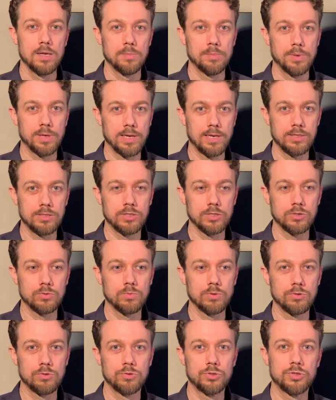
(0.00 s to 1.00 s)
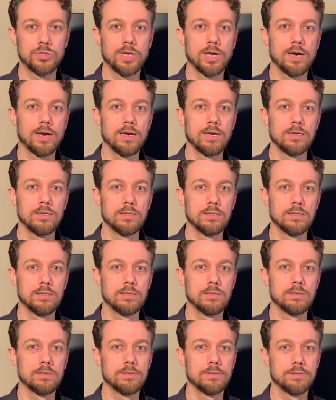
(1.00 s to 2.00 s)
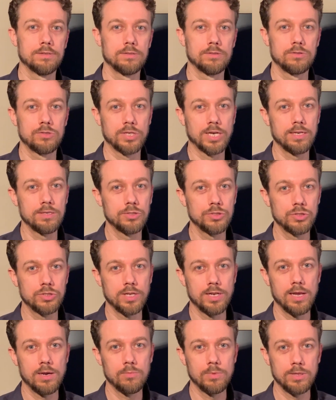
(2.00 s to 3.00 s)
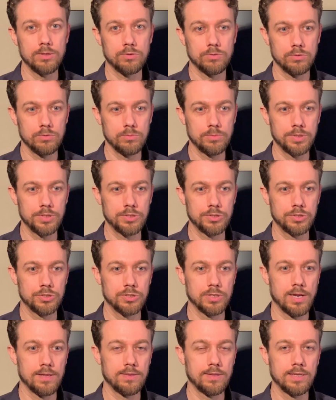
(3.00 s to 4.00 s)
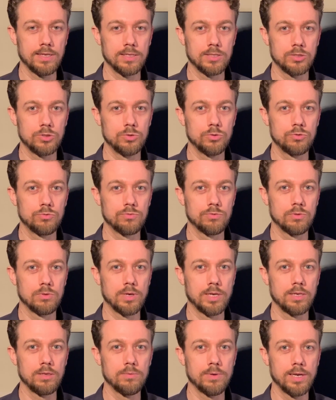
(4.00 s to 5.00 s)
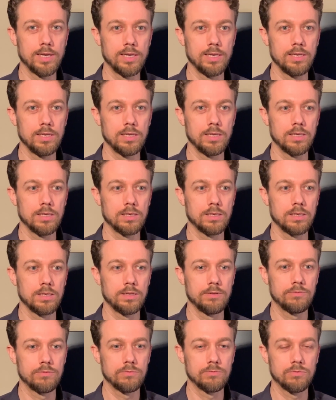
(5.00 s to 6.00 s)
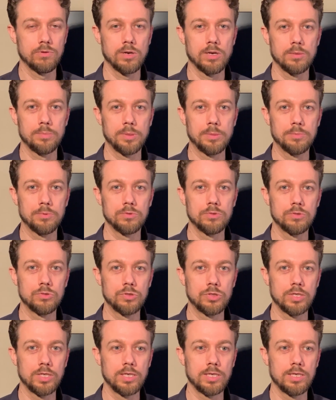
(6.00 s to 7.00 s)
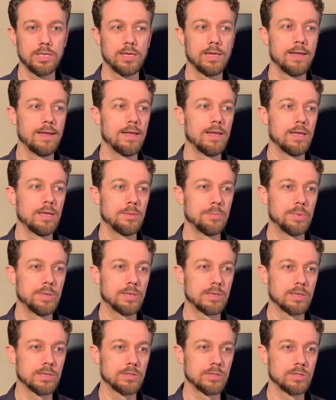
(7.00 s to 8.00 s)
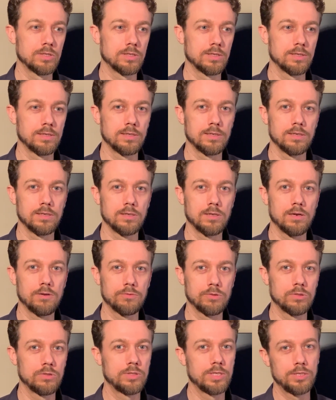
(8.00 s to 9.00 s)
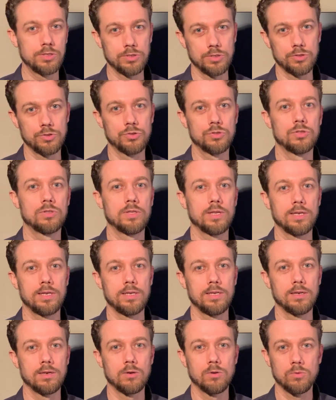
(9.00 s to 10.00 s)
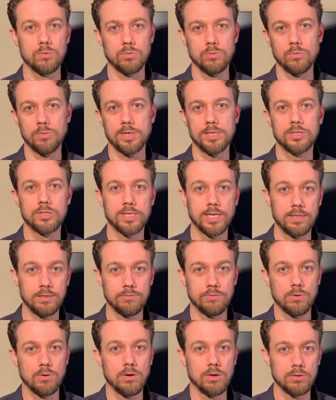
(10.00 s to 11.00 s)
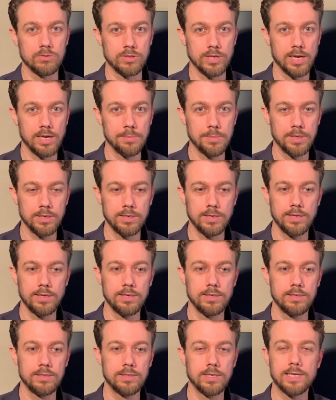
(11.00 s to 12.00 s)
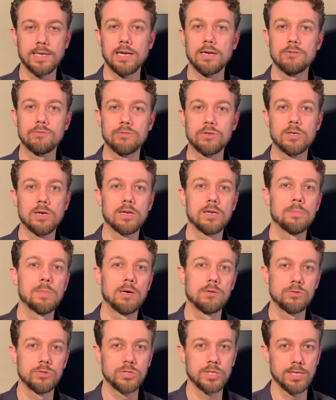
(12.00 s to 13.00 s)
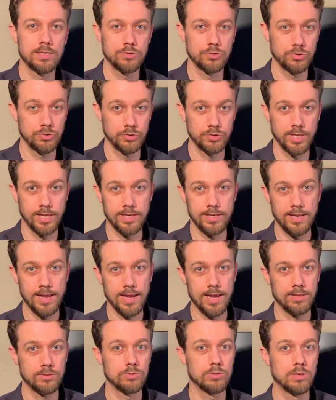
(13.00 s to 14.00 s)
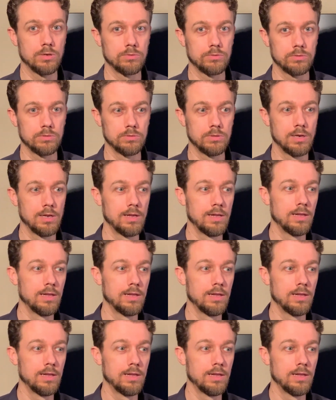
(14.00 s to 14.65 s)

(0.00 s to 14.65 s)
but I just want to share the challenges that I went through, which I think it's useful anyway, even for other people to see, because often teachers, they are already skating for a long time and they kind of forgot about the challenges that they had to go through